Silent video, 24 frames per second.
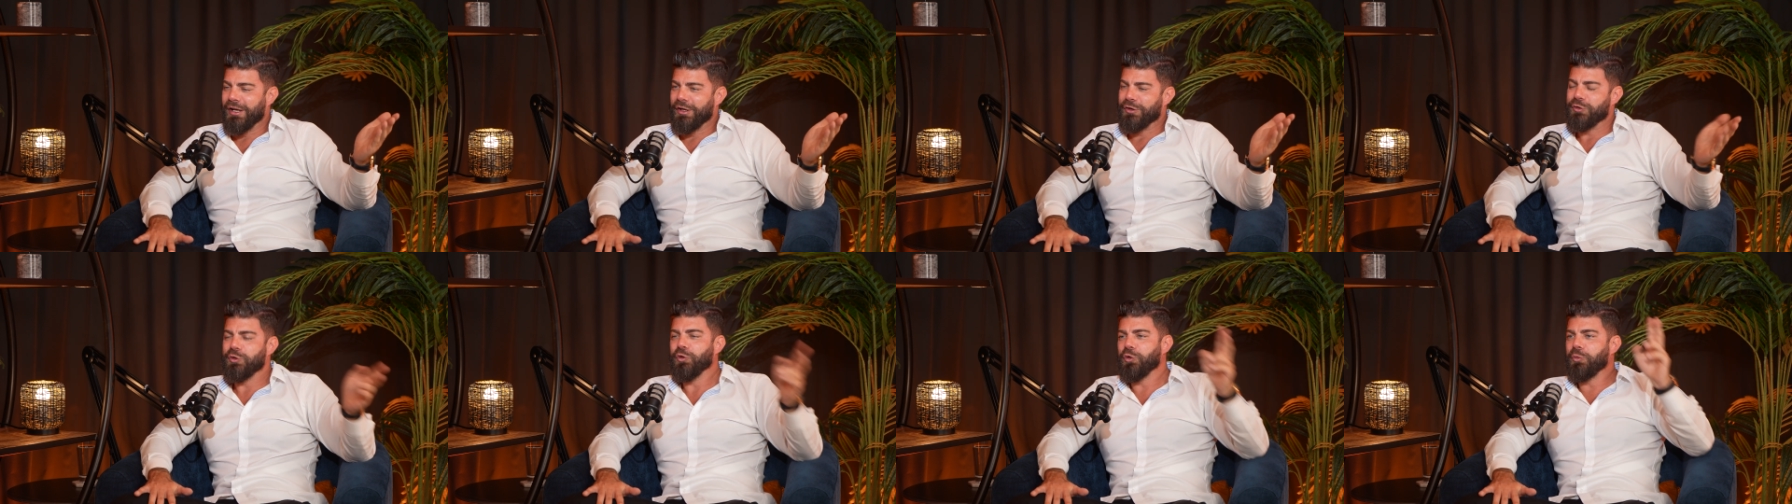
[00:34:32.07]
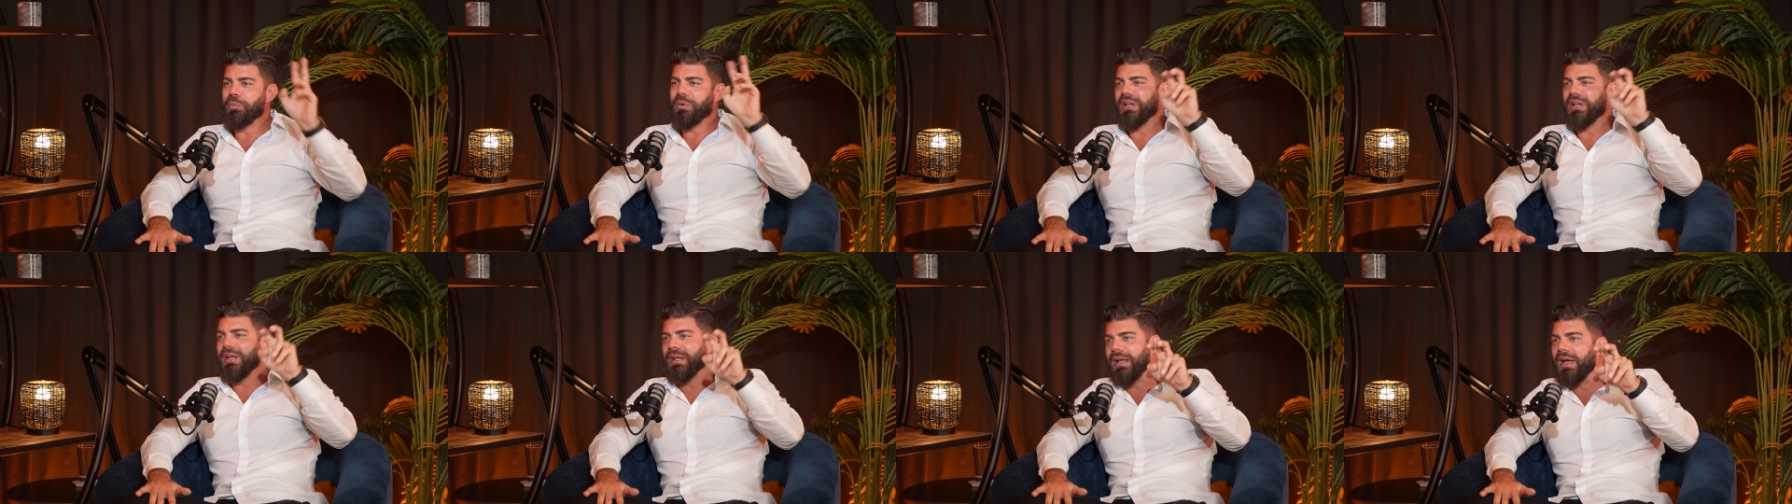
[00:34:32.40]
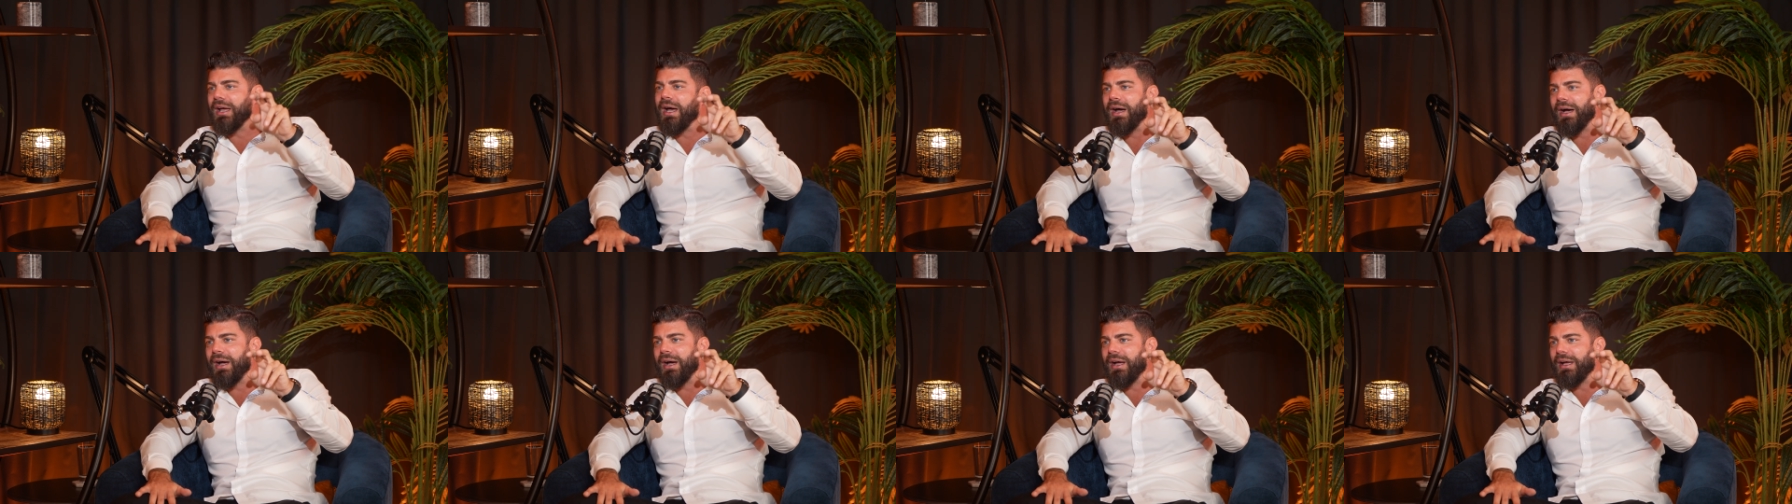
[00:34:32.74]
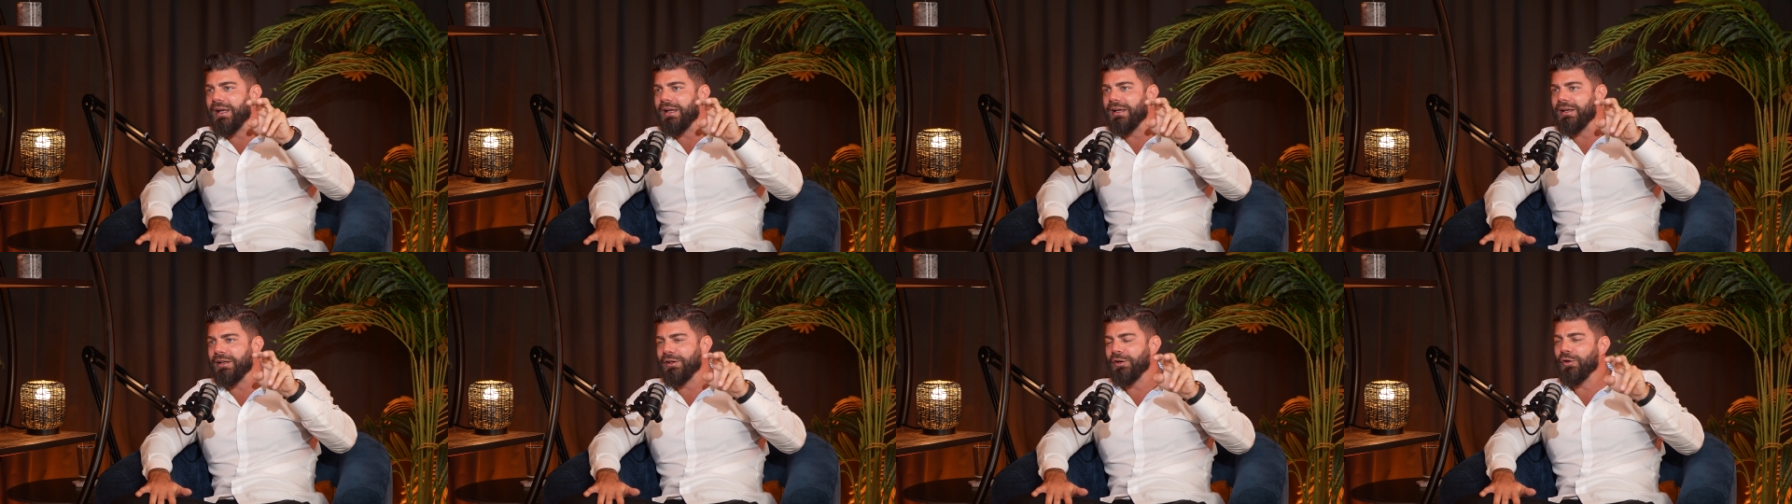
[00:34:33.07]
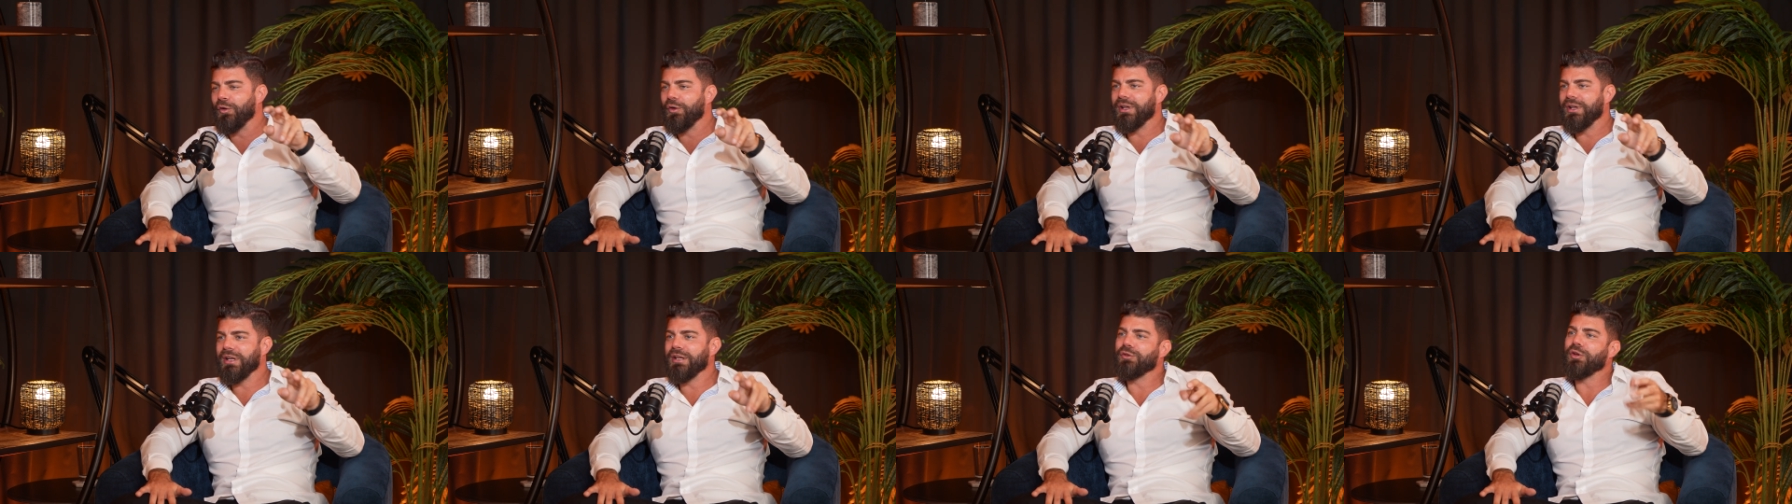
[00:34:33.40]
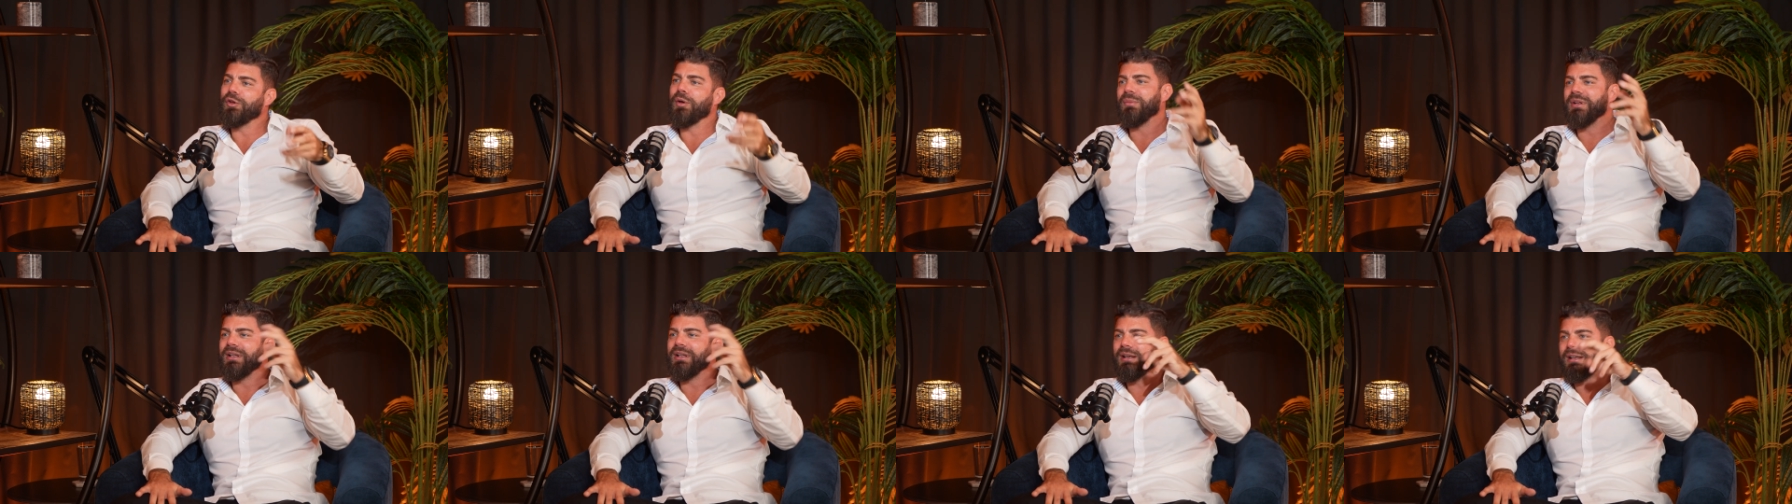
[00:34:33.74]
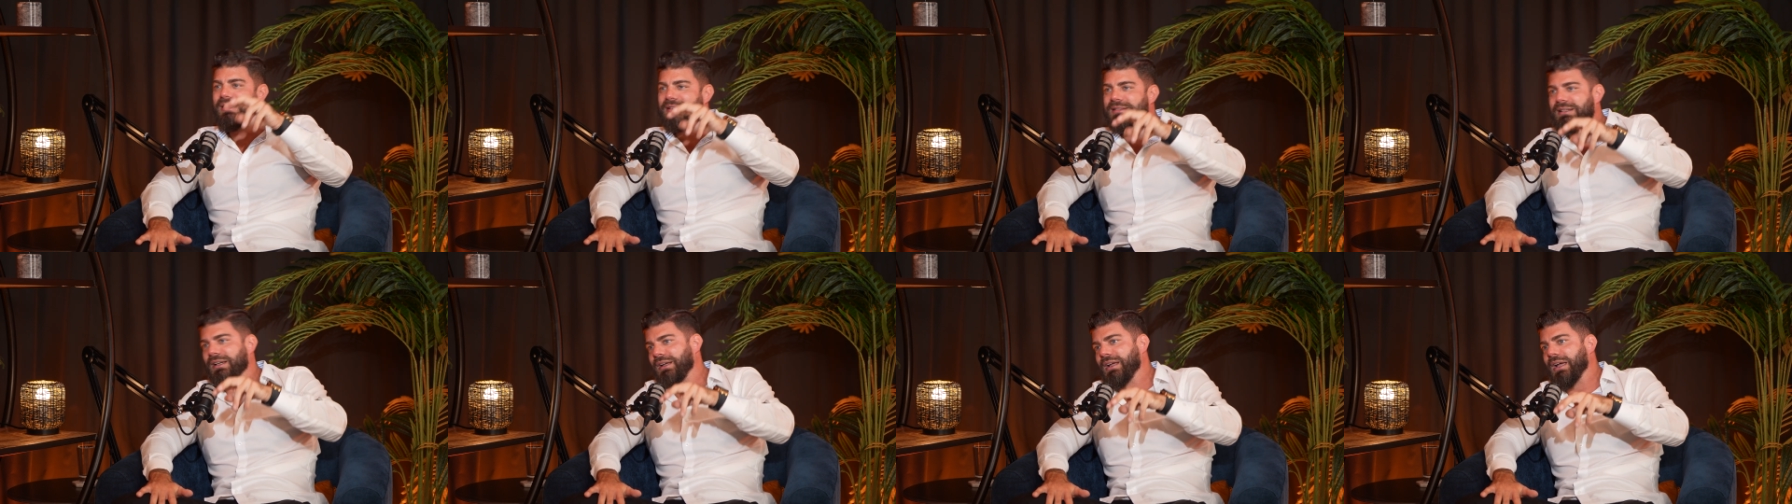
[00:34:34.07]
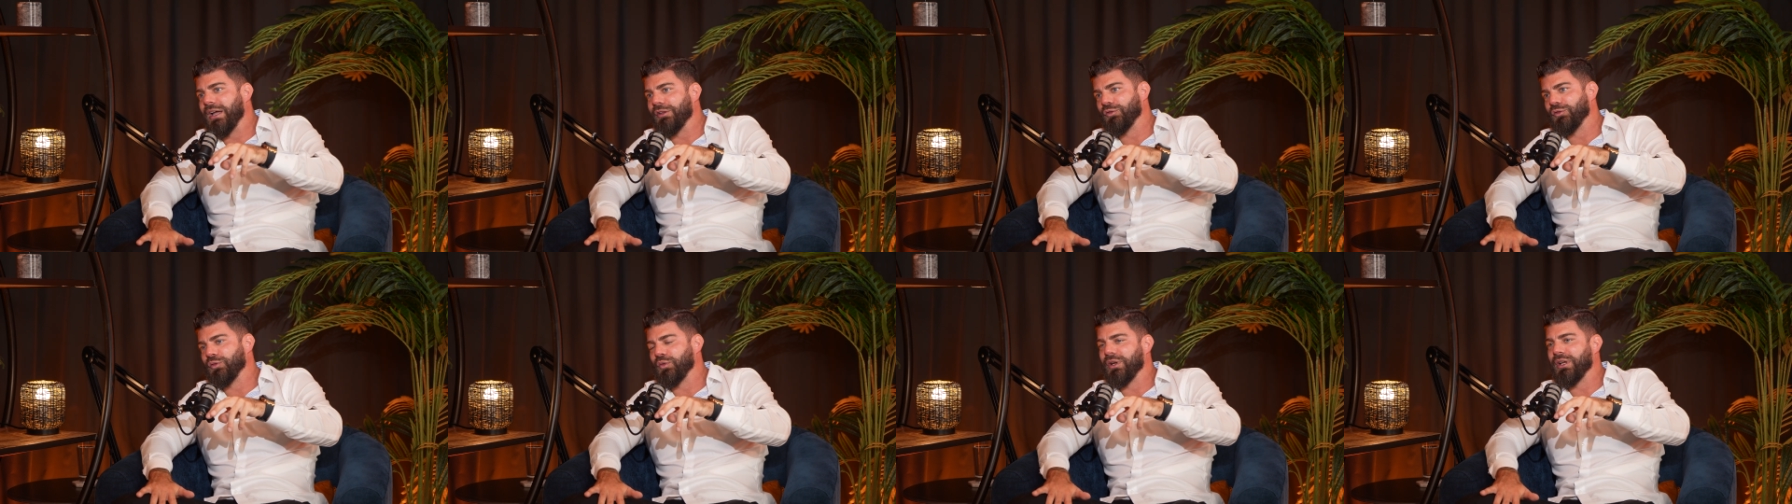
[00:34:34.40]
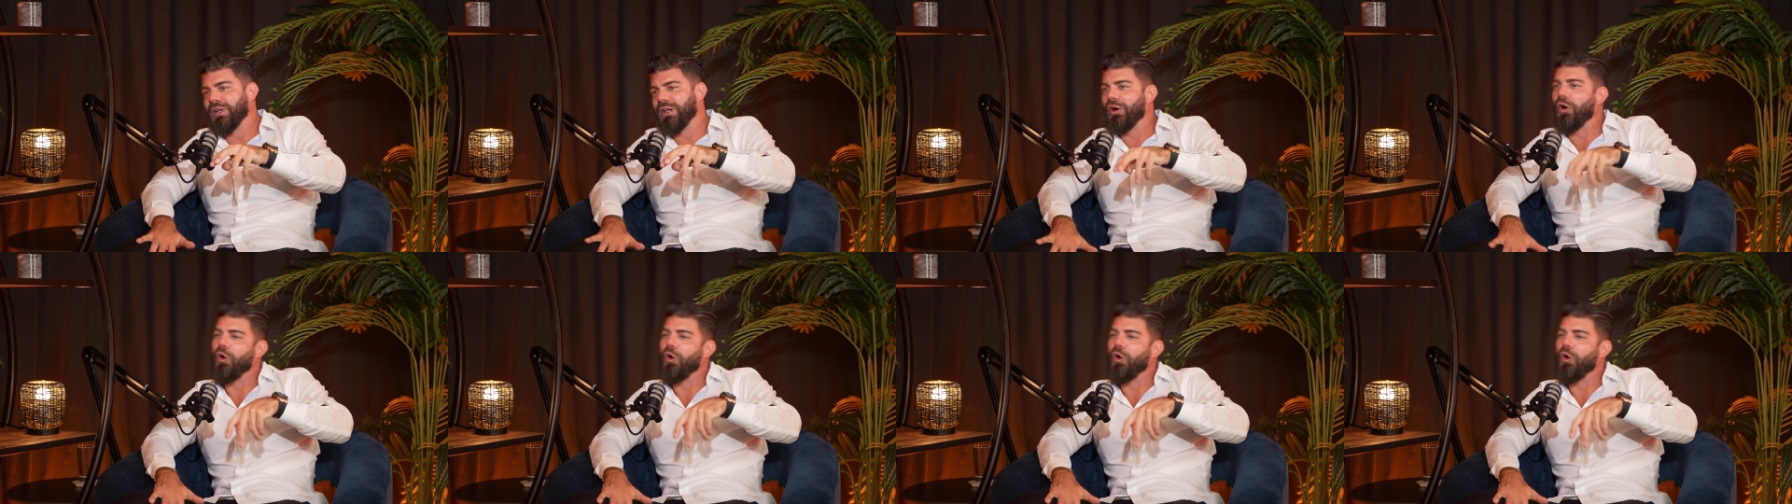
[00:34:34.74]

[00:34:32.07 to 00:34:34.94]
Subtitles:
European guy going into a Middle Eastern country,